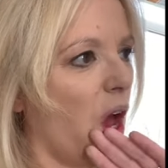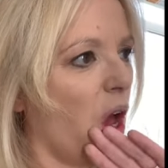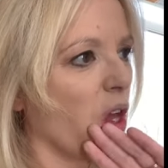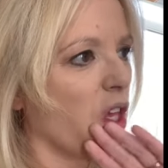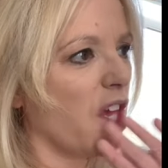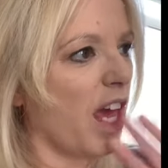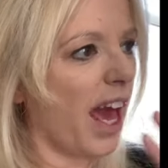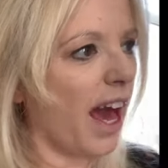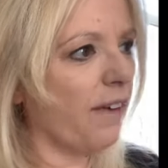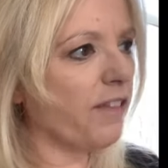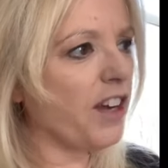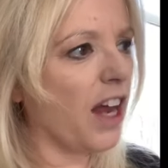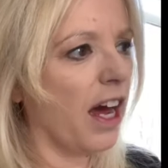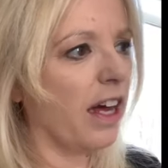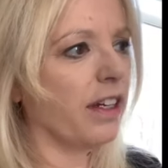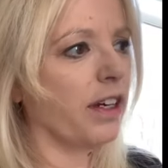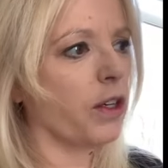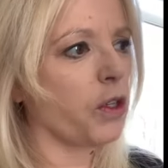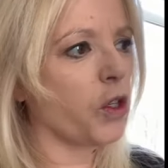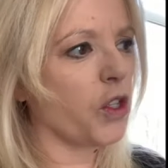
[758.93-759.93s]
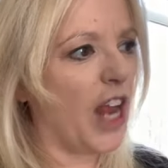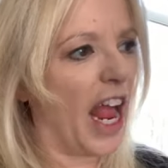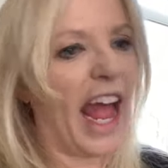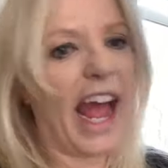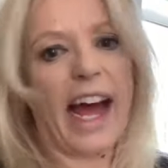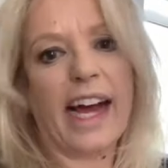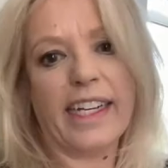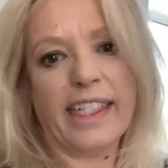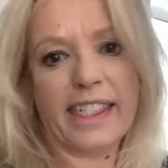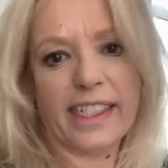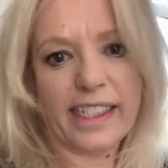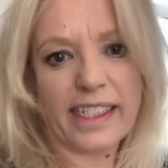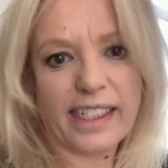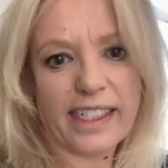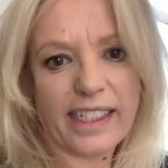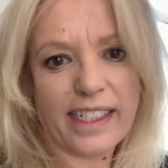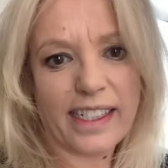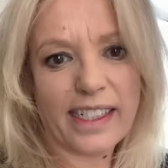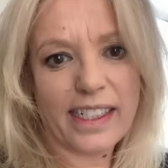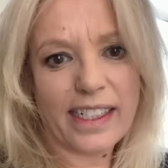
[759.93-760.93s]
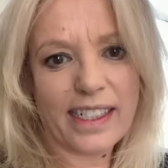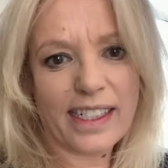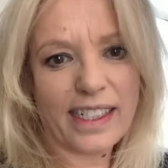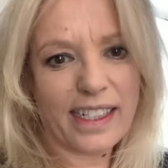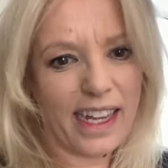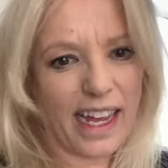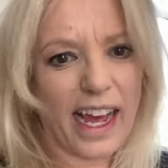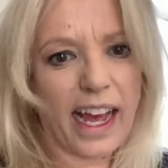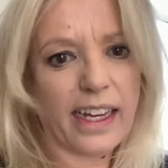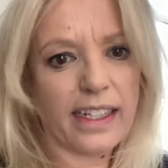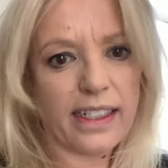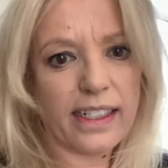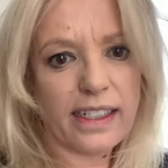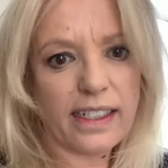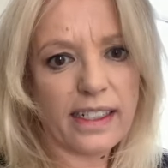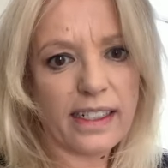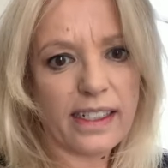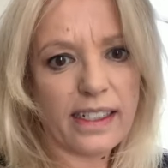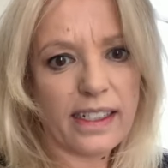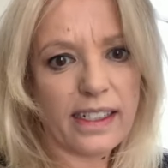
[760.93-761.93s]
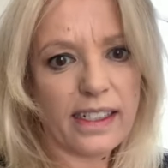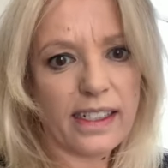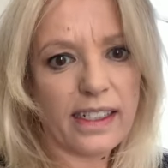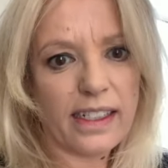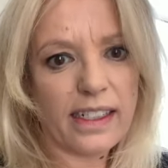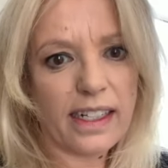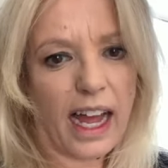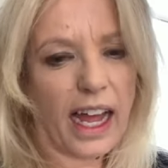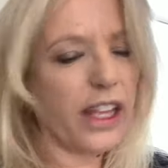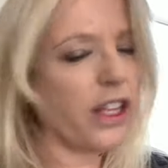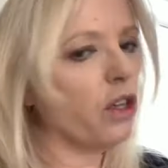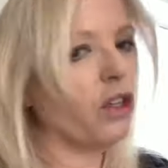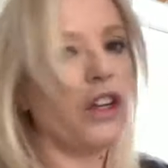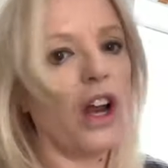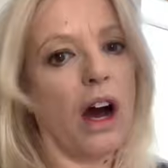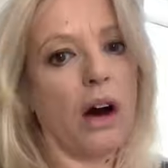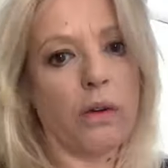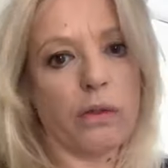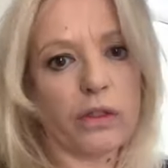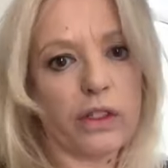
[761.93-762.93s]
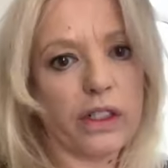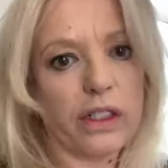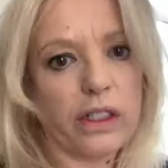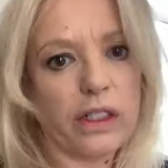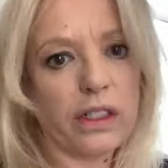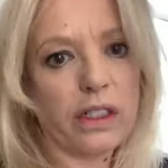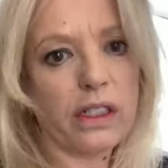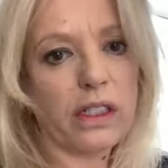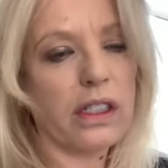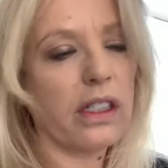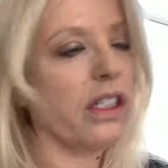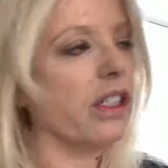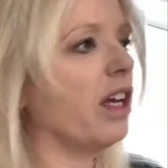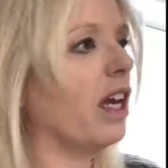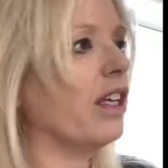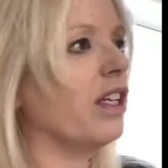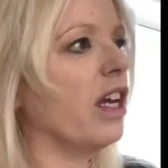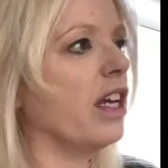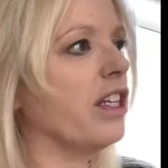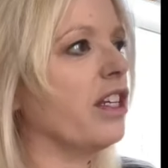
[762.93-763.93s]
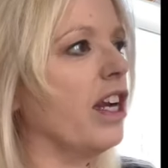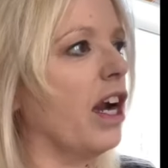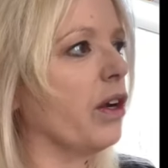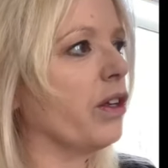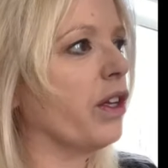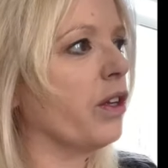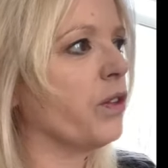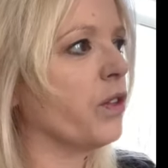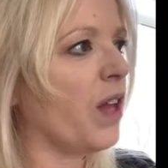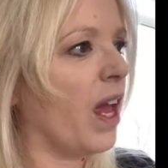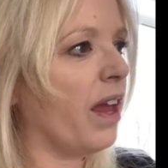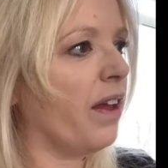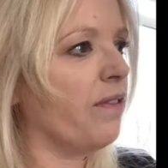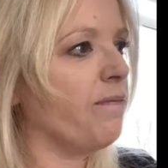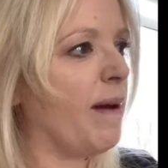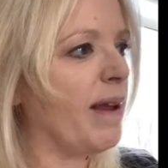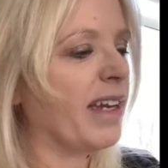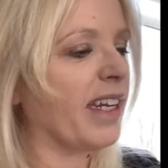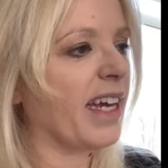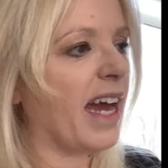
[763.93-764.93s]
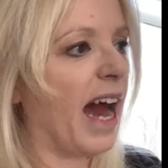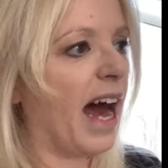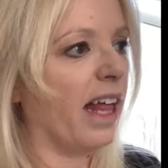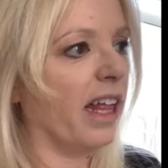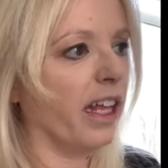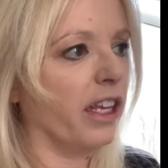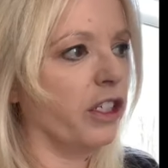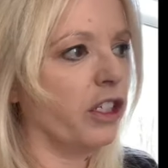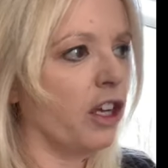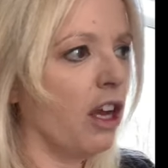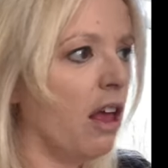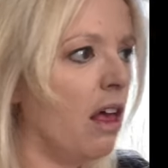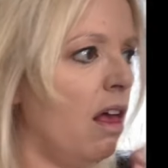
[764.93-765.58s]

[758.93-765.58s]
You have to understand it, and you don't you, you know, you say you've been to college